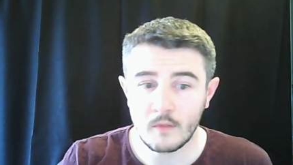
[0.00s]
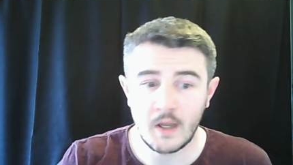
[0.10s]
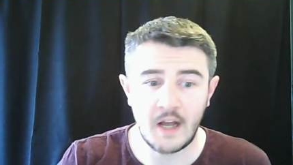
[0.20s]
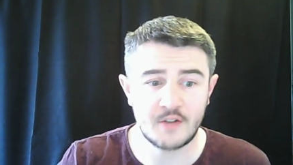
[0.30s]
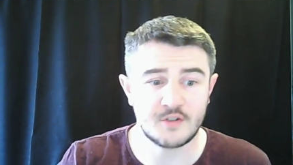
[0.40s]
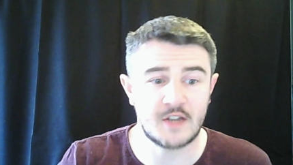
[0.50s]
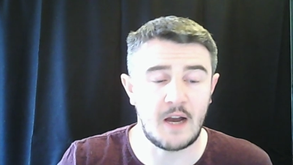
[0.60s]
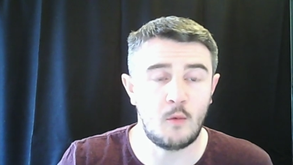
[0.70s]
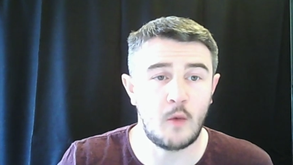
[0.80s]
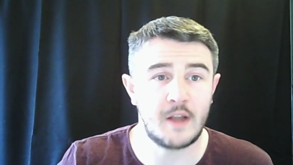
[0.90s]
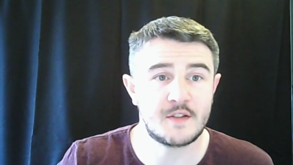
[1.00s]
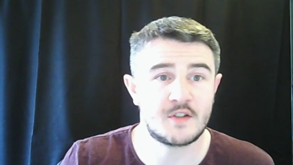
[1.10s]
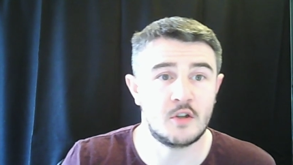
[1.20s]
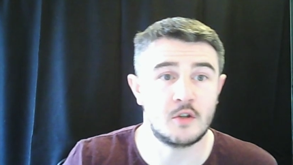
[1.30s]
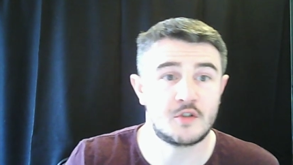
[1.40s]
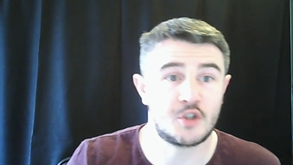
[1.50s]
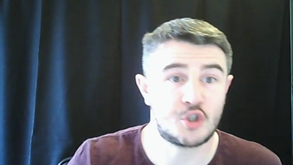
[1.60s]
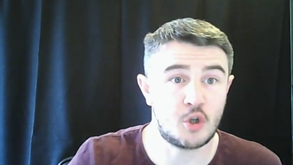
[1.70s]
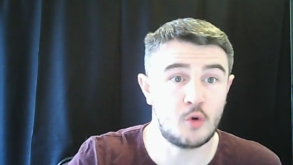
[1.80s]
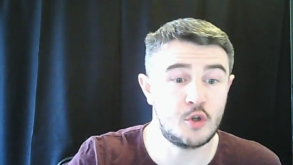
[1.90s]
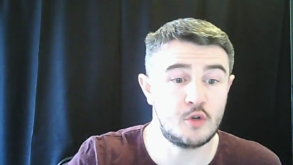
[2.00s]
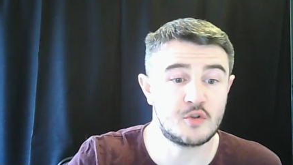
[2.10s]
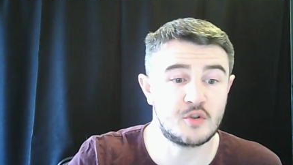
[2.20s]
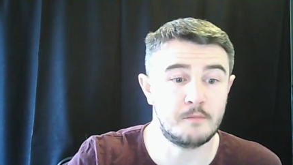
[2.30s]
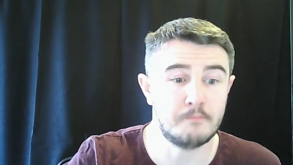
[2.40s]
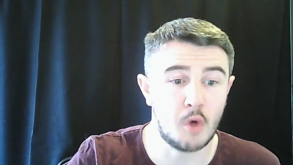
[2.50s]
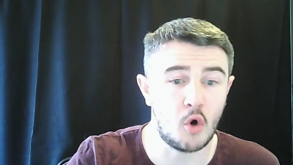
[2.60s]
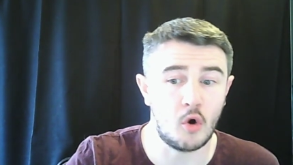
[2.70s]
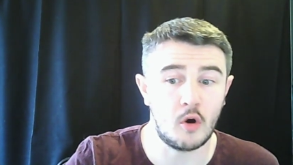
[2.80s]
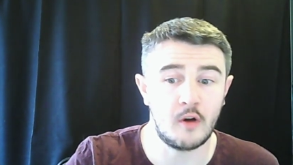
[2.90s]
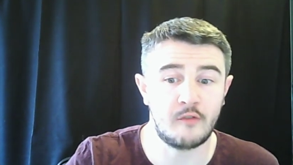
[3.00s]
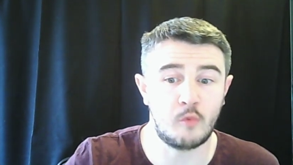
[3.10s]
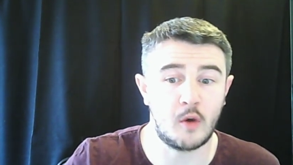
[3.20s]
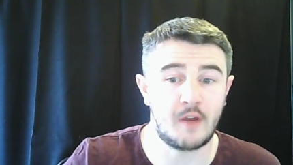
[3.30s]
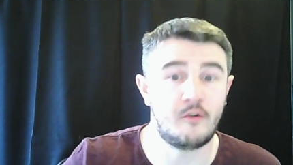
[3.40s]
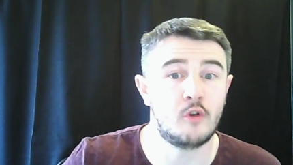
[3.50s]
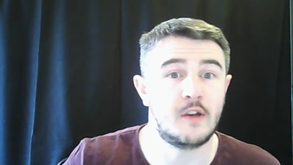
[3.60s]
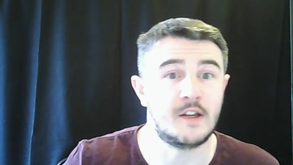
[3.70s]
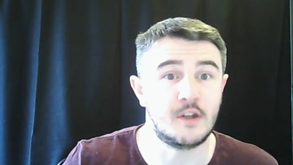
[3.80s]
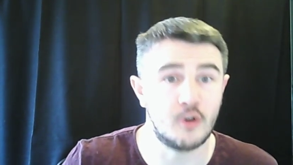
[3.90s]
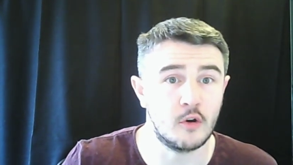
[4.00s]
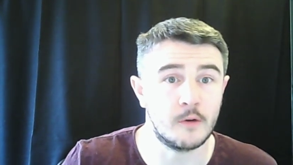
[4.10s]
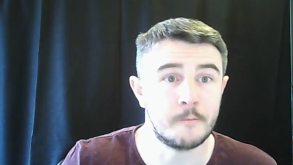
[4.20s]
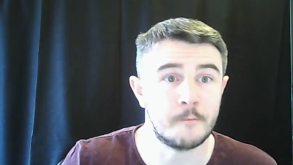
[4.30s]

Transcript: I just can't wait to, to show you some more of what I've already done.